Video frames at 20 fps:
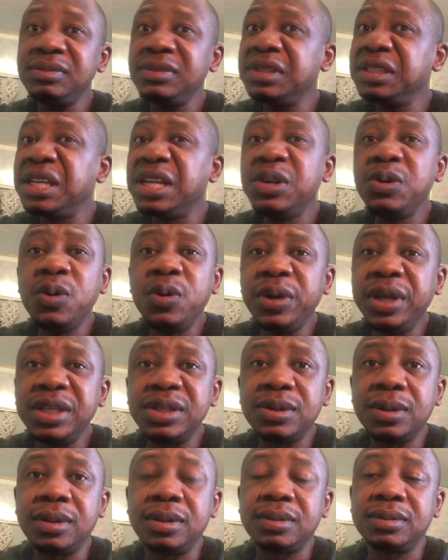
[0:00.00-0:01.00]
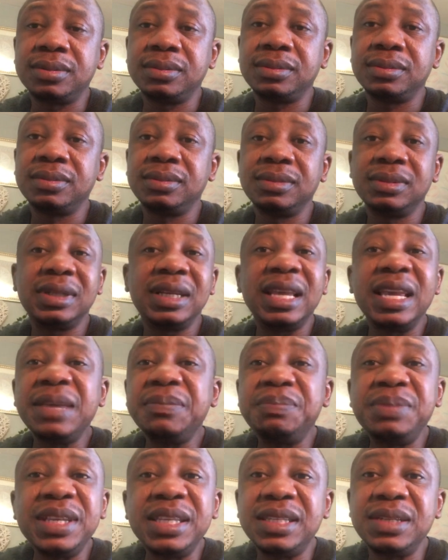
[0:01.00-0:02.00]
a know-it-all, a
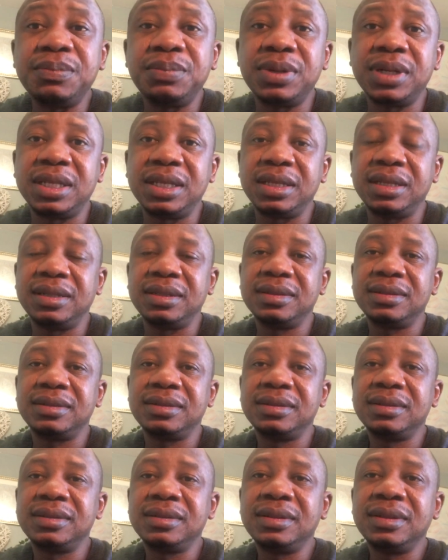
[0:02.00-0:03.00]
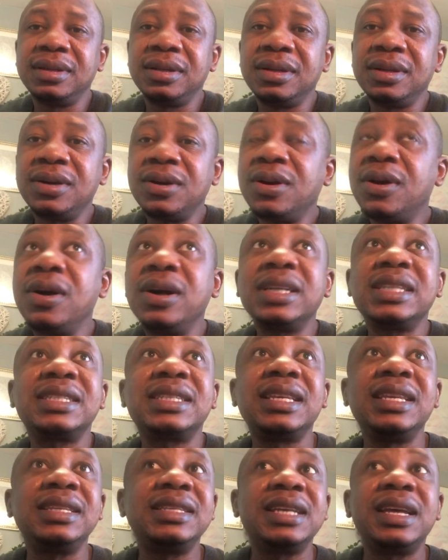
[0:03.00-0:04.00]
busybody. Hawk
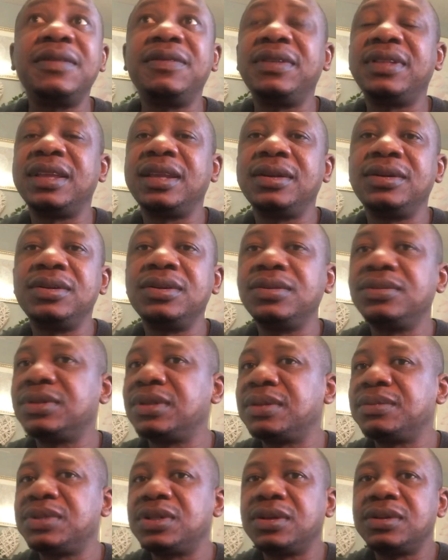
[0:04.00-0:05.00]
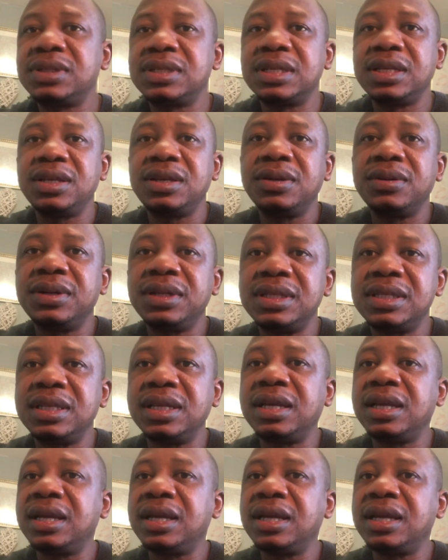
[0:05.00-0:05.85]
sees everything. Some sort of security